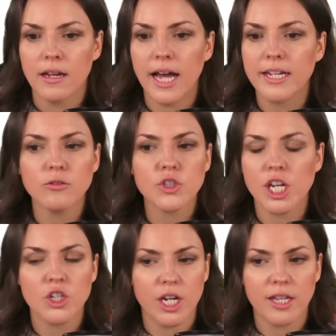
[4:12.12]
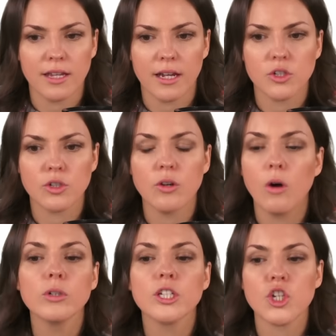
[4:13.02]
I don't change anything, I
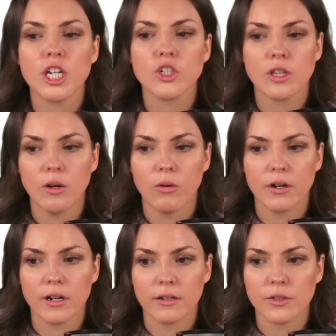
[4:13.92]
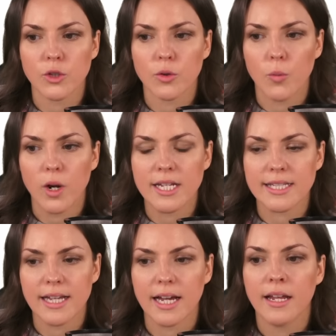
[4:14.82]
only change the order. So the 1
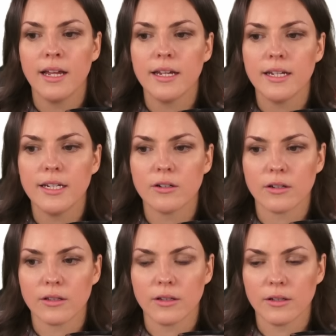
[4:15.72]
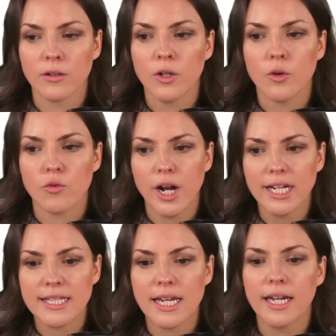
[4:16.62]
is not here on the
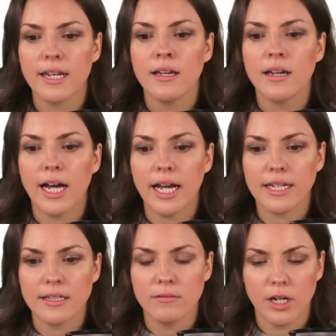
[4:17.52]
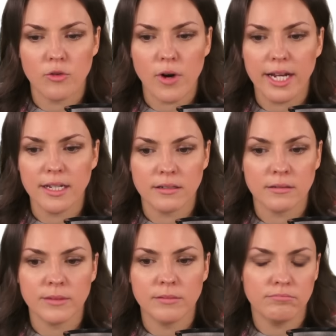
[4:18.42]
right side, I write it
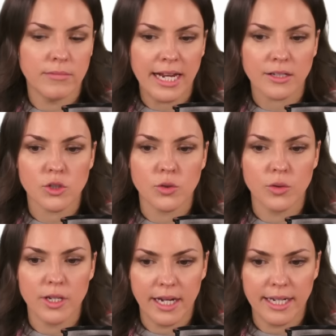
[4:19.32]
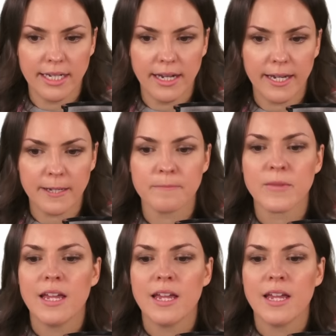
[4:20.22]
next to the 99.